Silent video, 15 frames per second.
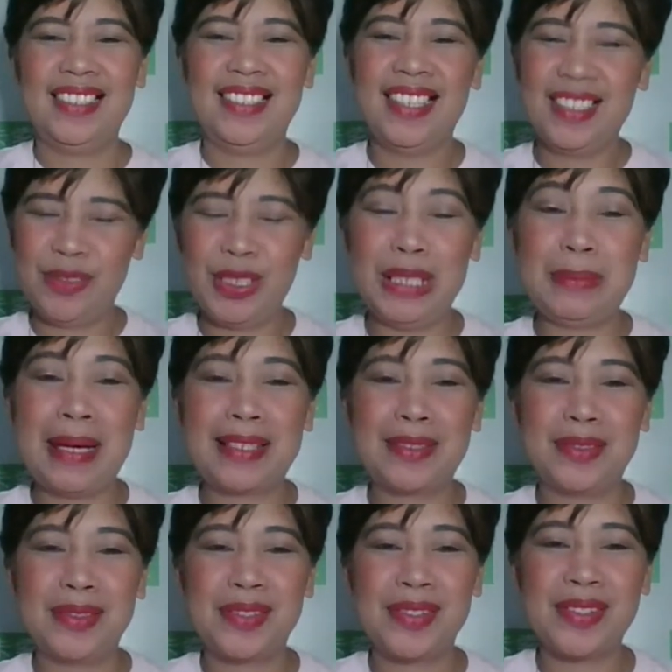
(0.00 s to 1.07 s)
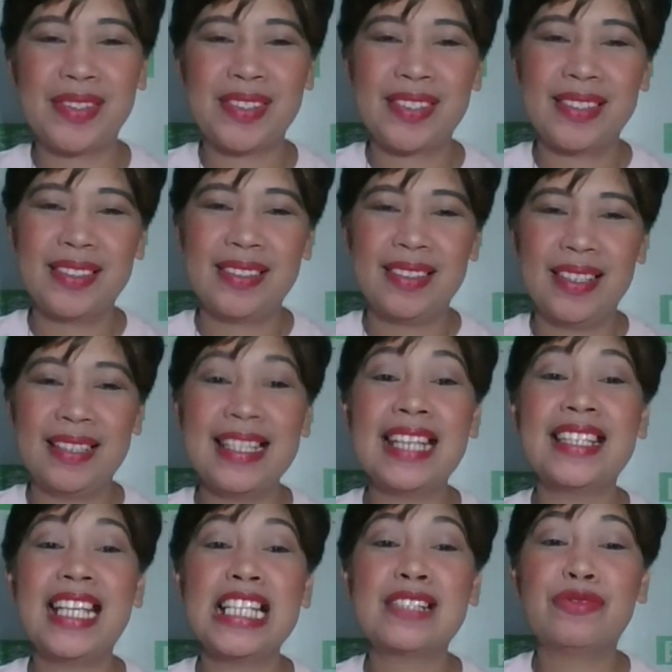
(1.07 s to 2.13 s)
It really matters.
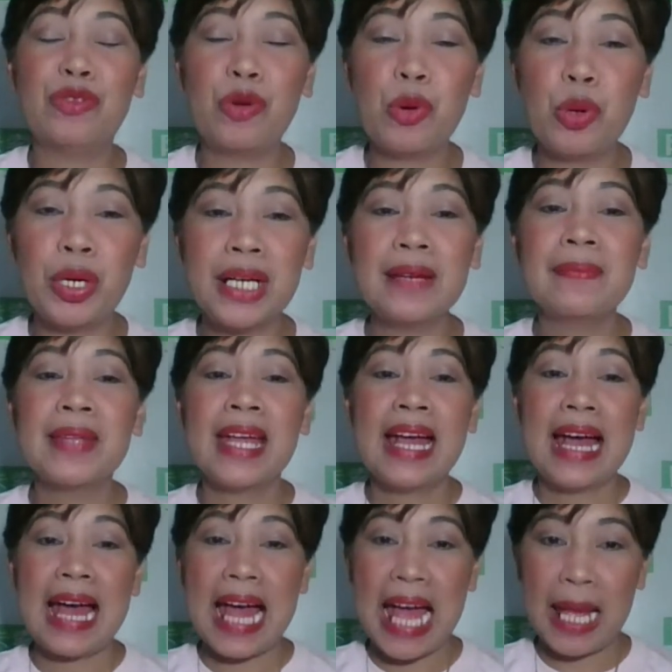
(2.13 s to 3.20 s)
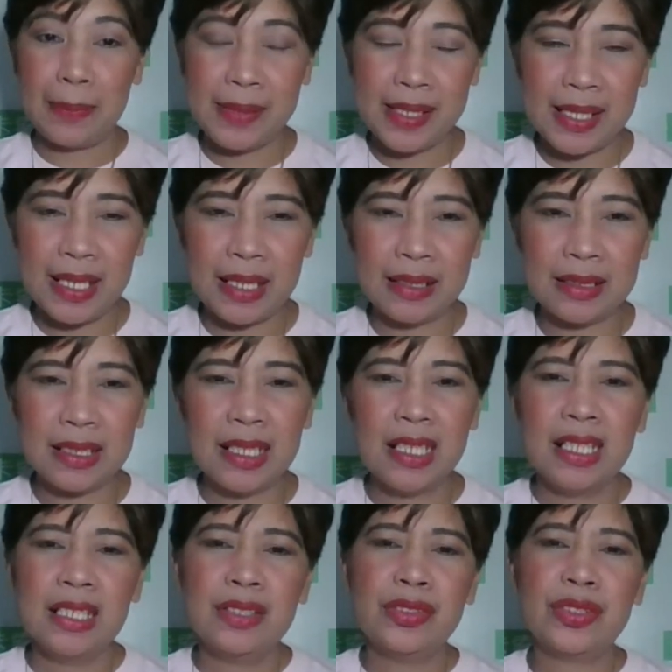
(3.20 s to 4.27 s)
That is for absent.
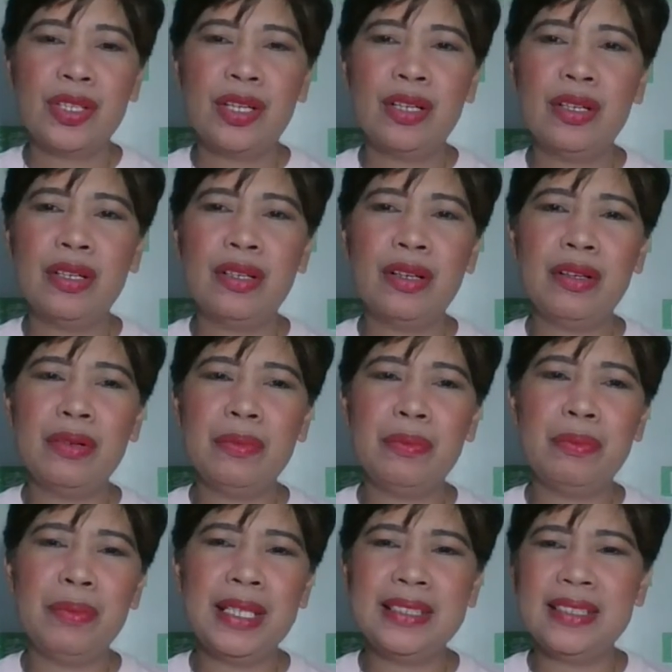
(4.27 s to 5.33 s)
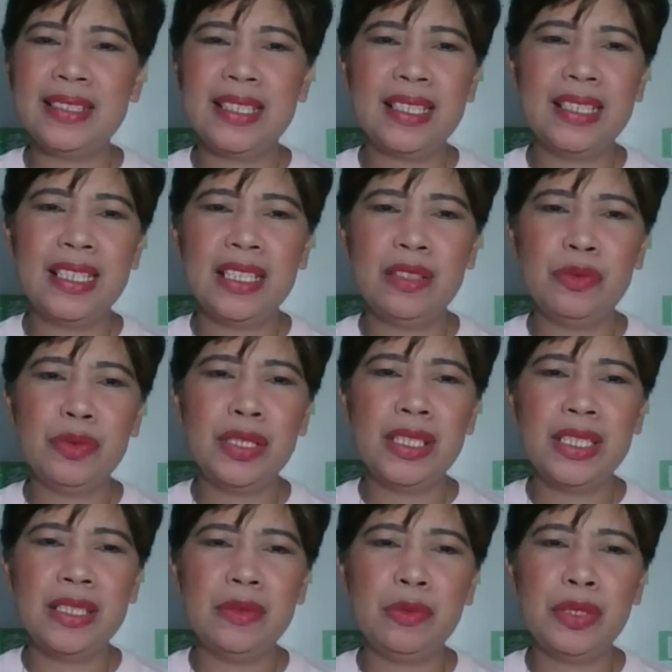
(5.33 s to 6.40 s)
So basically,
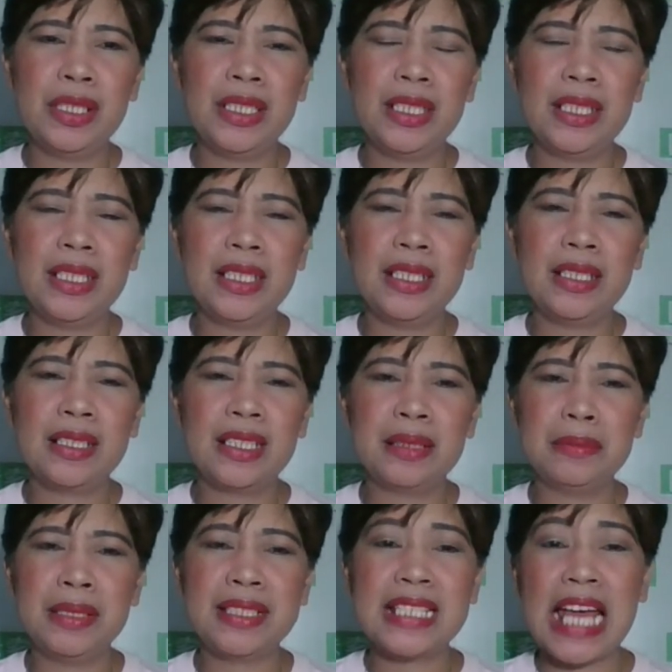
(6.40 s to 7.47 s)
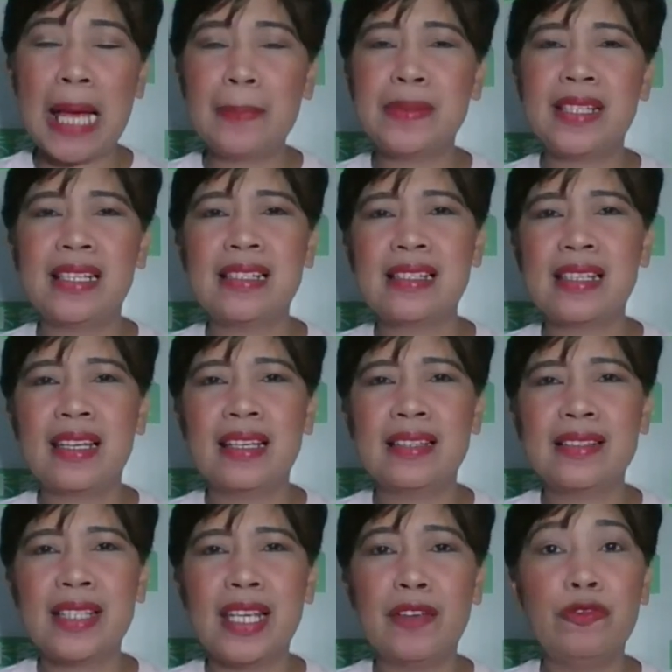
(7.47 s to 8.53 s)
we commit
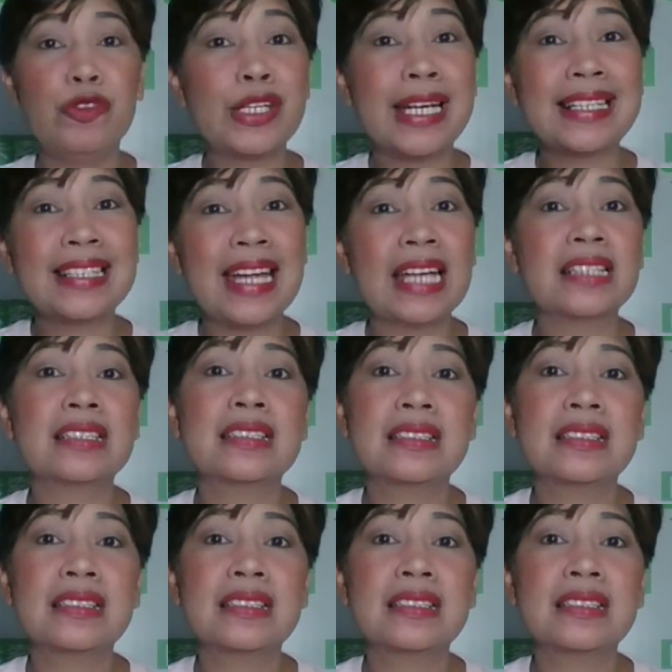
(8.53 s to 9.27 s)
absences if we cannot